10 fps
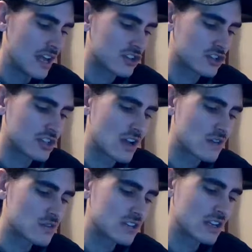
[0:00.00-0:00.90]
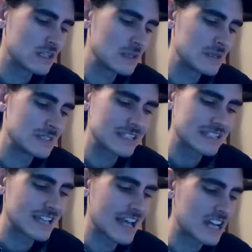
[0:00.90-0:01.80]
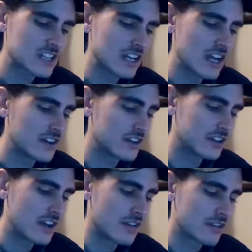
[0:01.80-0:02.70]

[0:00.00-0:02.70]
And Chicago, St. Louis, let's cash in under there.